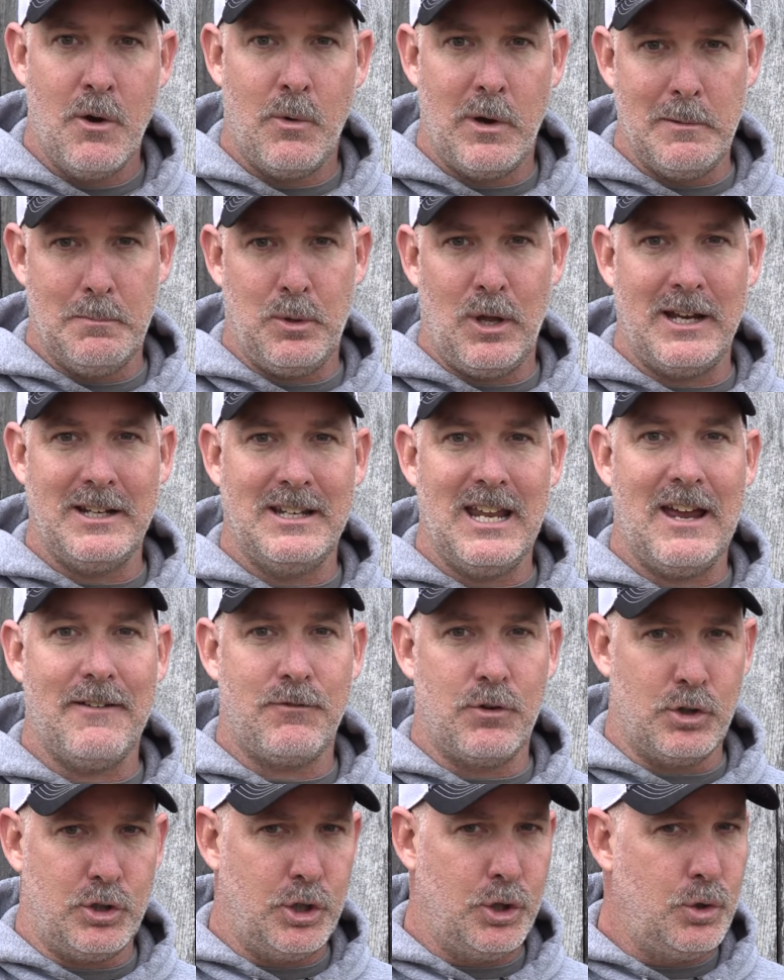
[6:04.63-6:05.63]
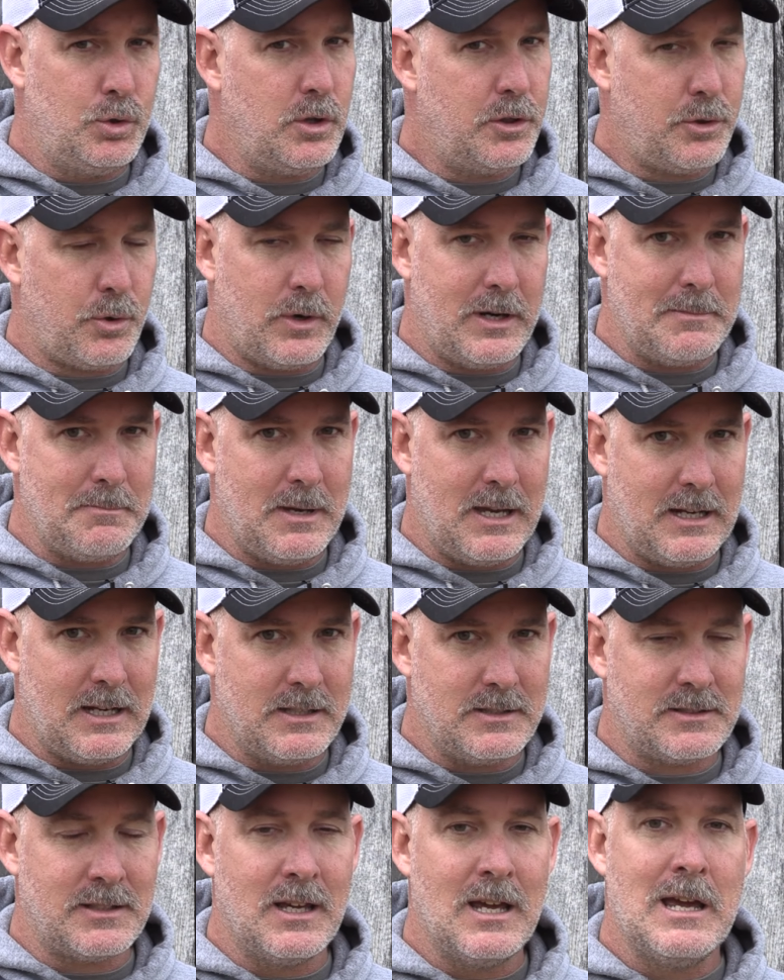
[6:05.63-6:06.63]
We played that for two to three
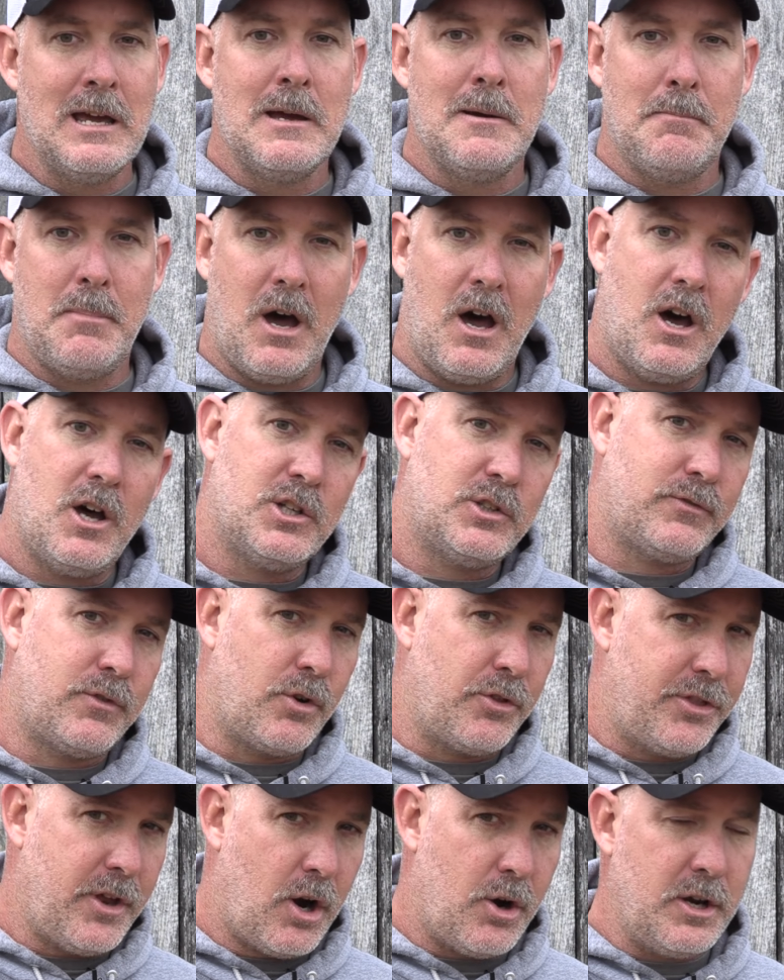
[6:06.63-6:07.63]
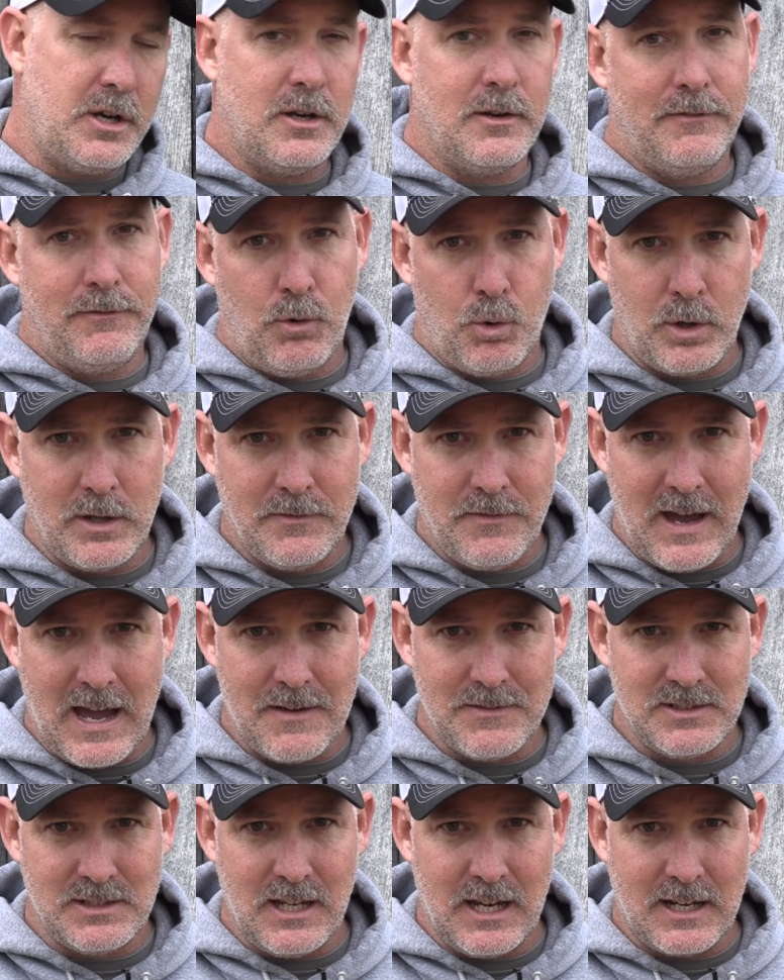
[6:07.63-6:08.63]
minutes, paused for 30 to
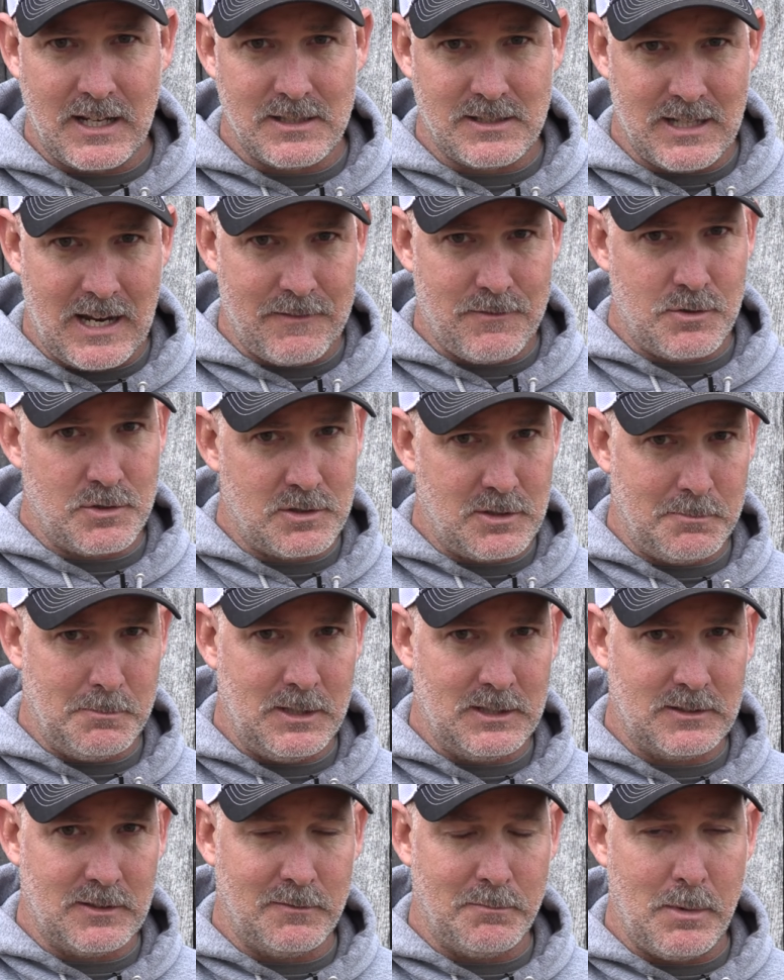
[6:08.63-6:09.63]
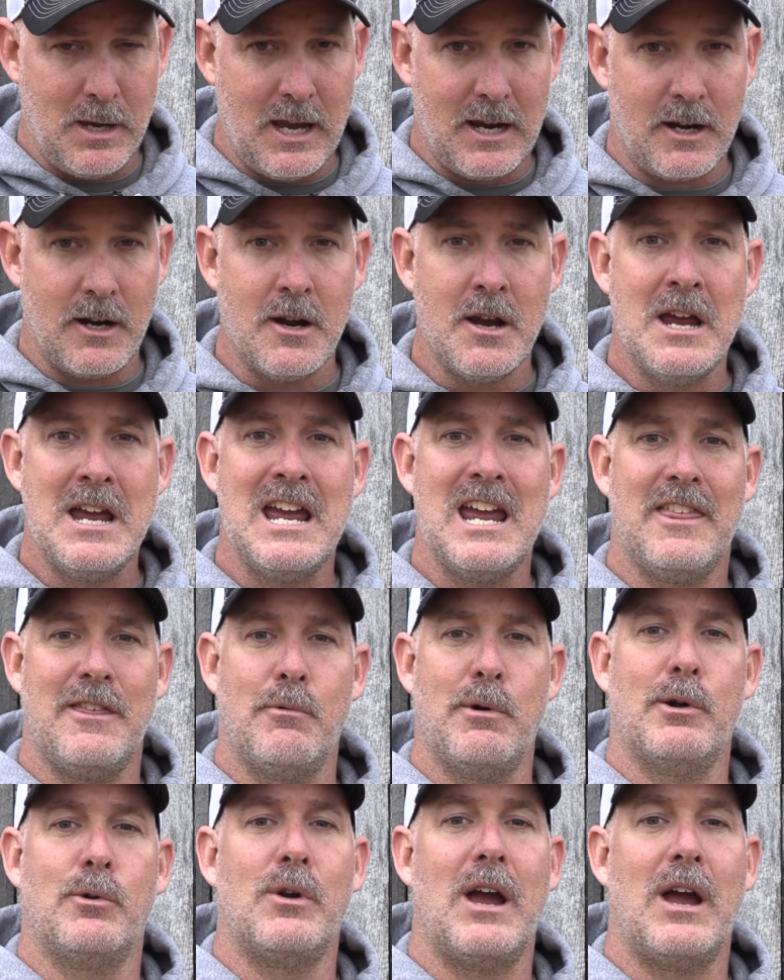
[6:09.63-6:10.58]
45 seconds after submissive beggar, and then went